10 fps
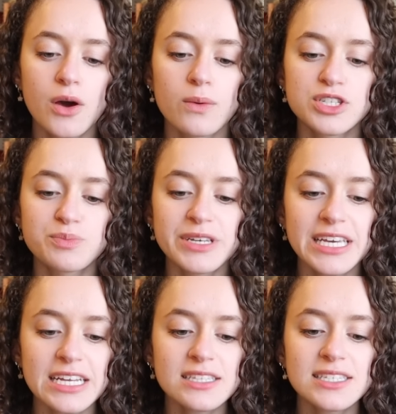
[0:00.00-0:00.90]
which
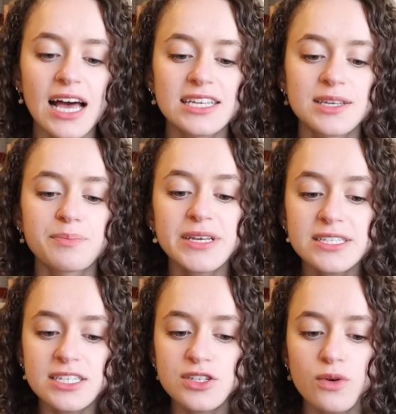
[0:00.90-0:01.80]
begins as a
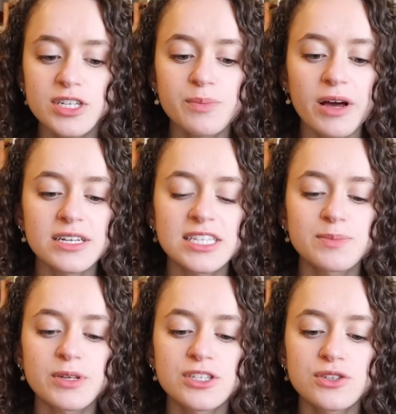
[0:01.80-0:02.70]
business correspondence
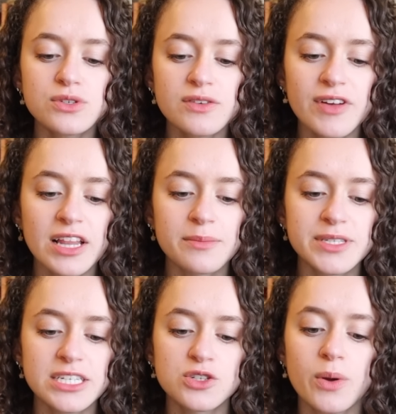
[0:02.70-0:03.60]
but soon
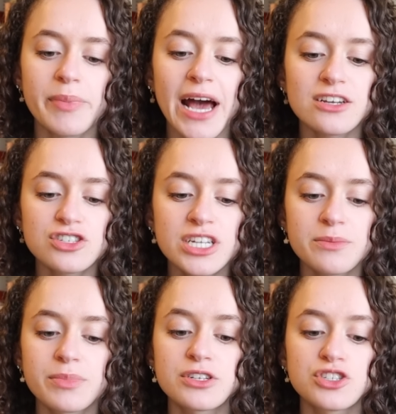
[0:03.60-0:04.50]
develops into a
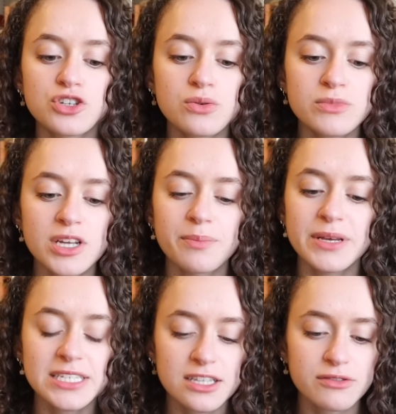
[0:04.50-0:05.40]
passionate but doomed
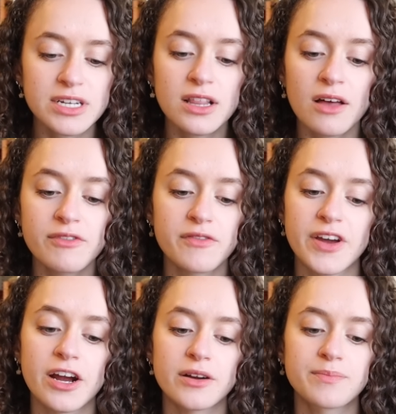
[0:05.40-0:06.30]
epistolary love
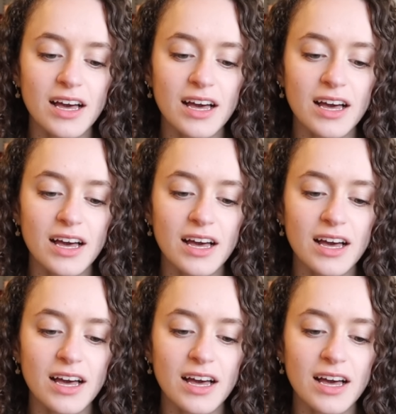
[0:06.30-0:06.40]
affair.